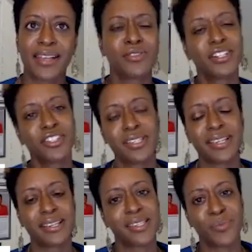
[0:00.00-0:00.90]
so that's just like
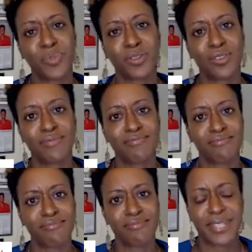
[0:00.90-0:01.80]
a simple
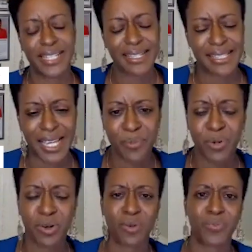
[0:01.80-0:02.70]
like
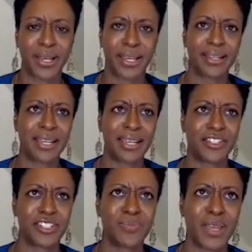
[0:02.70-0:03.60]
example, but it
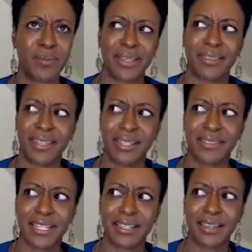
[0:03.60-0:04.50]
just made me think,
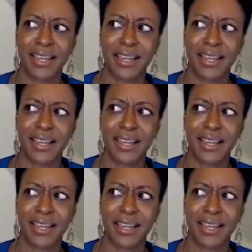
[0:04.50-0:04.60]
like,